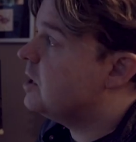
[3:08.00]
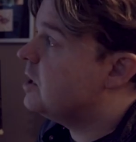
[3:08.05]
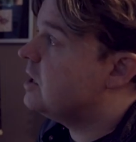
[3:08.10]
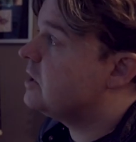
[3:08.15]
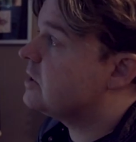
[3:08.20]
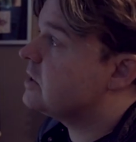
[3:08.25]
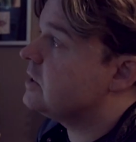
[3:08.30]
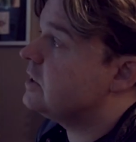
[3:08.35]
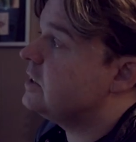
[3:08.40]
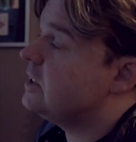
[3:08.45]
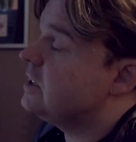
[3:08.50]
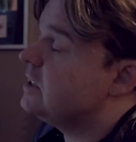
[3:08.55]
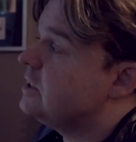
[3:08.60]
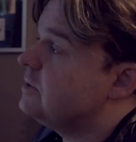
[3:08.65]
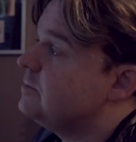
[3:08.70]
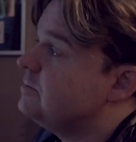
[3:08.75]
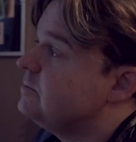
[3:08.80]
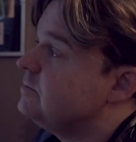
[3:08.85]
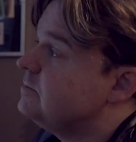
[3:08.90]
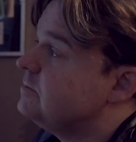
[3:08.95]
mark.
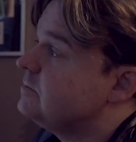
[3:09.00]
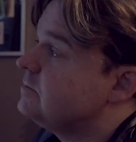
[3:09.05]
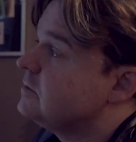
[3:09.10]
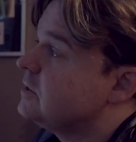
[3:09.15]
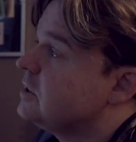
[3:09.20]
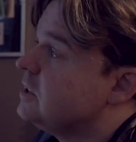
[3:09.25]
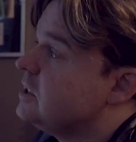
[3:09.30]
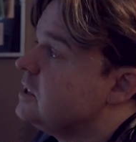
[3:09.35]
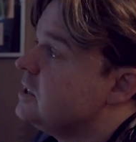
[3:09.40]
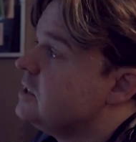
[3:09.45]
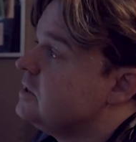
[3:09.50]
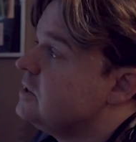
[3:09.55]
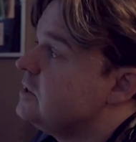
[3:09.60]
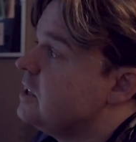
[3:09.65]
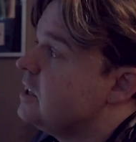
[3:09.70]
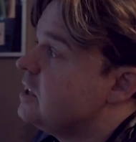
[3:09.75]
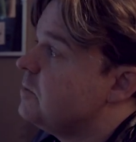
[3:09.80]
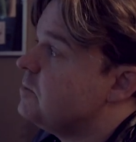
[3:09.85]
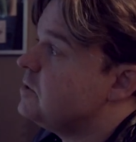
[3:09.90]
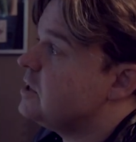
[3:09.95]
Um,
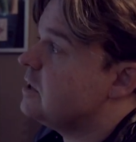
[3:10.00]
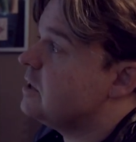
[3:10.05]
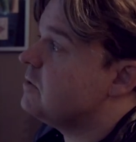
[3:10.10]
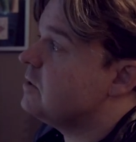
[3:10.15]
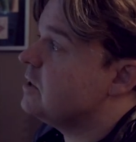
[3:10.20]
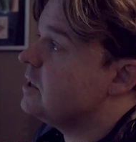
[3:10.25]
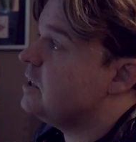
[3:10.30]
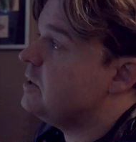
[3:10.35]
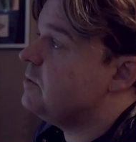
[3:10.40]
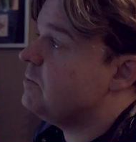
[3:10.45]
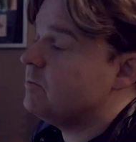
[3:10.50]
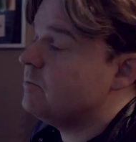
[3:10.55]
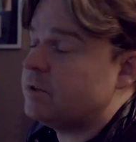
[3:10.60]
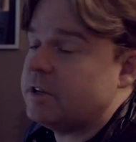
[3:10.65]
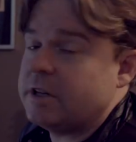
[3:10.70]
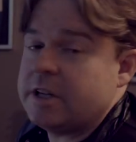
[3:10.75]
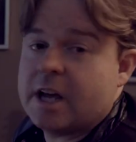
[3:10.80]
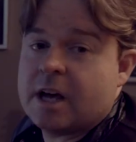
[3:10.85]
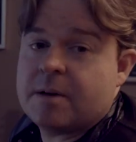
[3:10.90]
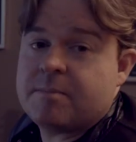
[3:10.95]
then I'm generally
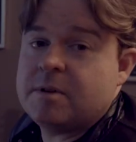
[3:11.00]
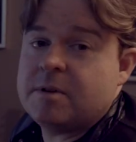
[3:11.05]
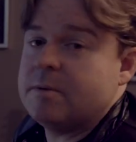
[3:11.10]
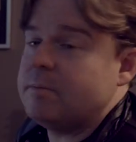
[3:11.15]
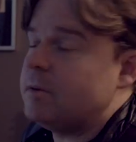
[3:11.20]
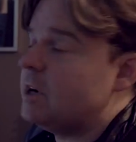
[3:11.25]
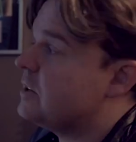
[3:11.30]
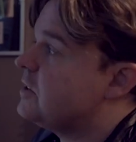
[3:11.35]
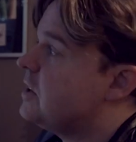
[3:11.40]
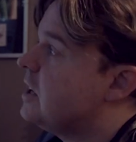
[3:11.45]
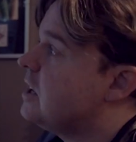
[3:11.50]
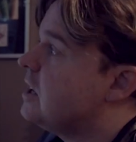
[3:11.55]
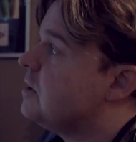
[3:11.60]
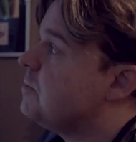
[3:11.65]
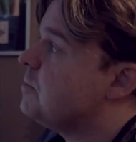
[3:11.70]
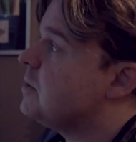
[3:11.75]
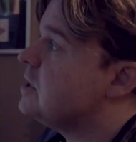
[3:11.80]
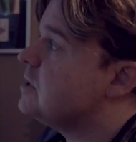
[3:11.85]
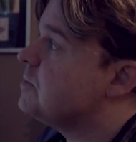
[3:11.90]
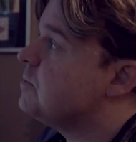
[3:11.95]
pretty happy about that.
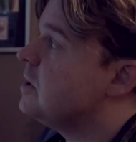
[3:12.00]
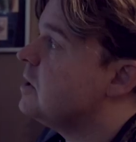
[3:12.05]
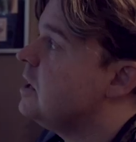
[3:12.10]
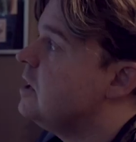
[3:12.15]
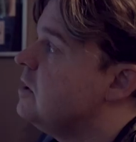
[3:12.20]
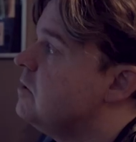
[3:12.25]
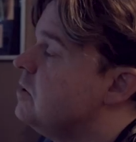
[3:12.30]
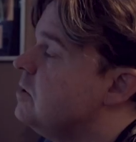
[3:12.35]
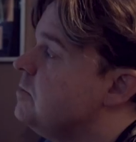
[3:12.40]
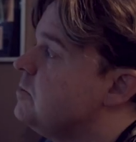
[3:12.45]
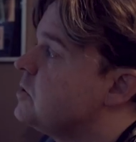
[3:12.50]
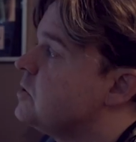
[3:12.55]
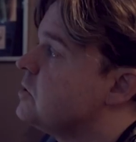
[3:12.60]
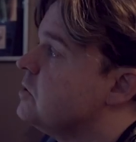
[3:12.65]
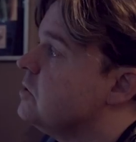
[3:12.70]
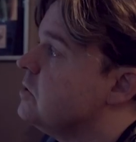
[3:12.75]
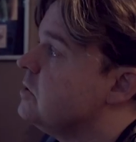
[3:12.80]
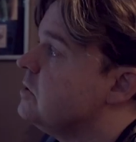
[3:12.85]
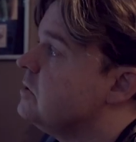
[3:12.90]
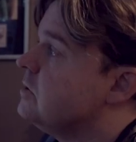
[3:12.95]
It means my headroom's
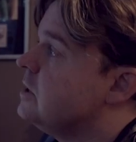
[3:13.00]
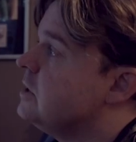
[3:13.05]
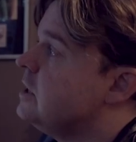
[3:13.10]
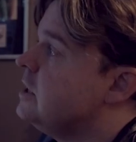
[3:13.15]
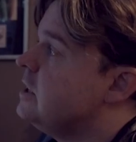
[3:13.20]
good.